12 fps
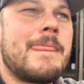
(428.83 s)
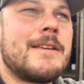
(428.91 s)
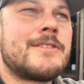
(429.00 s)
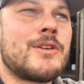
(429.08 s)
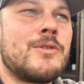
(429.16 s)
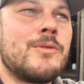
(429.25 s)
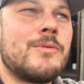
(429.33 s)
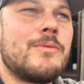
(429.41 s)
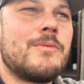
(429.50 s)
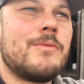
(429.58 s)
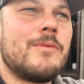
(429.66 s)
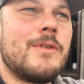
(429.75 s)
so
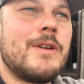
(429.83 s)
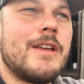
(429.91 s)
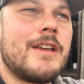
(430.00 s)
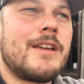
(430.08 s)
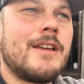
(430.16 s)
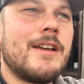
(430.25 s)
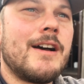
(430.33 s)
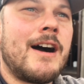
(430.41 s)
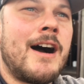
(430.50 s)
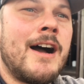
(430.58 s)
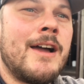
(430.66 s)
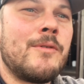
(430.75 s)

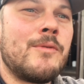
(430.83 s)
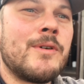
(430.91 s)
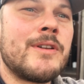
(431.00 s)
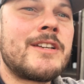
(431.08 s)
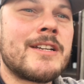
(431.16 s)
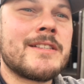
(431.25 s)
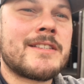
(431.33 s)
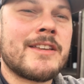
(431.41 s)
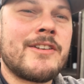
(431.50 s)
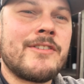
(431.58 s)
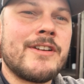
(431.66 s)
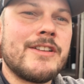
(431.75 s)
I would
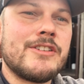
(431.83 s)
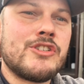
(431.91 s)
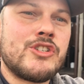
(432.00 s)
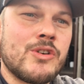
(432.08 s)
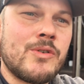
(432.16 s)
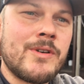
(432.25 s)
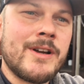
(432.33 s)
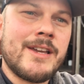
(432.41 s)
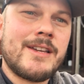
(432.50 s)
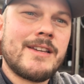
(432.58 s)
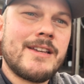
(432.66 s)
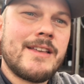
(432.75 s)
consider it
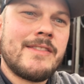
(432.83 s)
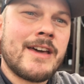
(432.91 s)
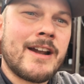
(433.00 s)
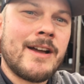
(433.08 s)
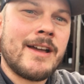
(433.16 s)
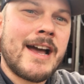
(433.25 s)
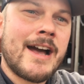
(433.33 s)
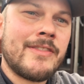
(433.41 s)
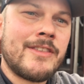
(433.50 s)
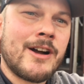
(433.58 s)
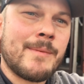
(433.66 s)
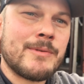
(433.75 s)
joy that I had
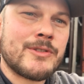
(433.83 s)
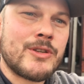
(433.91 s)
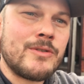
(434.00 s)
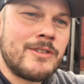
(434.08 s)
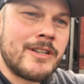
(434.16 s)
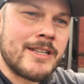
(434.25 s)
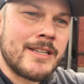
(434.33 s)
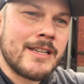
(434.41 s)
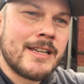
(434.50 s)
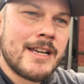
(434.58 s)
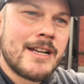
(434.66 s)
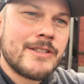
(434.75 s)
the opportunity
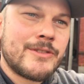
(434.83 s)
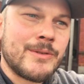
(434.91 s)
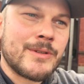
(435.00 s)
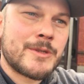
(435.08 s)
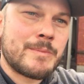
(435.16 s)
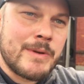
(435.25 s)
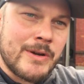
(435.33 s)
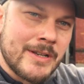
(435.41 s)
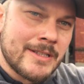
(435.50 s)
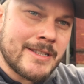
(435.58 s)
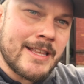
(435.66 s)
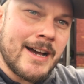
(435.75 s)
to
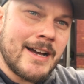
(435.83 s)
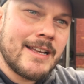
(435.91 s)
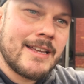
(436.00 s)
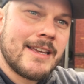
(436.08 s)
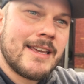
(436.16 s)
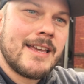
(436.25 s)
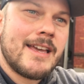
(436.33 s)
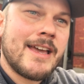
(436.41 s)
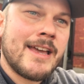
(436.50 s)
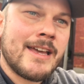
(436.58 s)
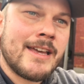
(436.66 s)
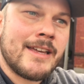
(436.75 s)
experience that,
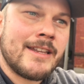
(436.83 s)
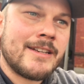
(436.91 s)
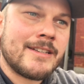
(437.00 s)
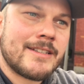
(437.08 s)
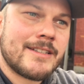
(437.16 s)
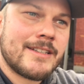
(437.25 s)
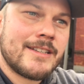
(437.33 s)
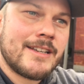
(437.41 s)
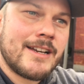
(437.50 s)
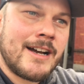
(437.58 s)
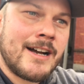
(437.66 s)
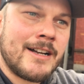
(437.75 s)
and
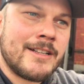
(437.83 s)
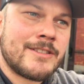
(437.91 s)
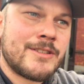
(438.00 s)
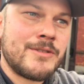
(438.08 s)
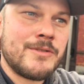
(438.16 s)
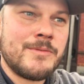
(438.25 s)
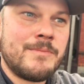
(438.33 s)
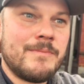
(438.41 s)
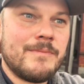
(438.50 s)
to